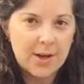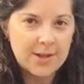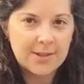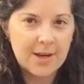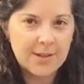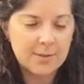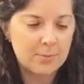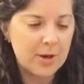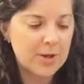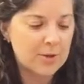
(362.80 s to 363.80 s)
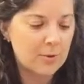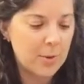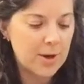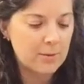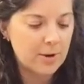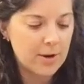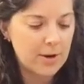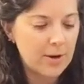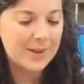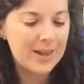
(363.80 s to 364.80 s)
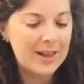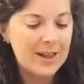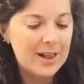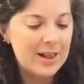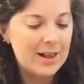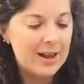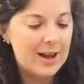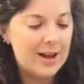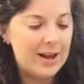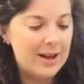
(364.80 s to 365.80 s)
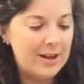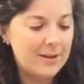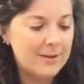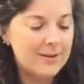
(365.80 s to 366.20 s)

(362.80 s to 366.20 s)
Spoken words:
It stays in place for when you run. Fanny